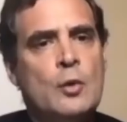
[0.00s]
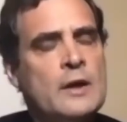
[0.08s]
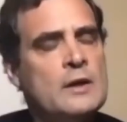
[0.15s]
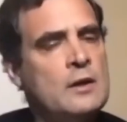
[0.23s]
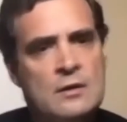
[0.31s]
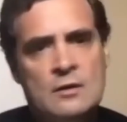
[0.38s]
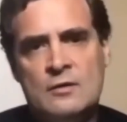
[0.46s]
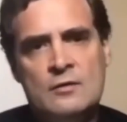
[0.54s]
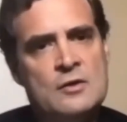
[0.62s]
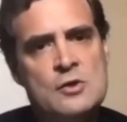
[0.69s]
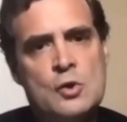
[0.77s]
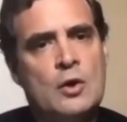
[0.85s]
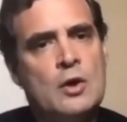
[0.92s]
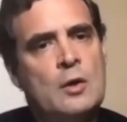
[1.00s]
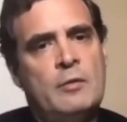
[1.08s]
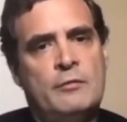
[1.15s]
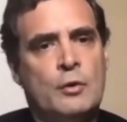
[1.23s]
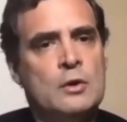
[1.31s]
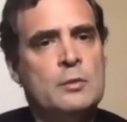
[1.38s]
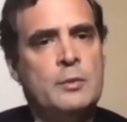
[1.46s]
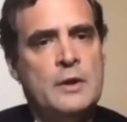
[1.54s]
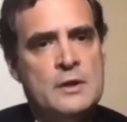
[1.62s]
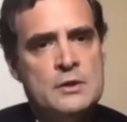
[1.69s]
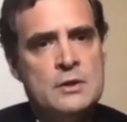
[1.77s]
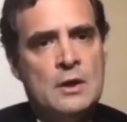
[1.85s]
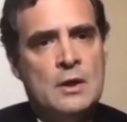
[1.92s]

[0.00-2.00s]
I think this is historic before the British.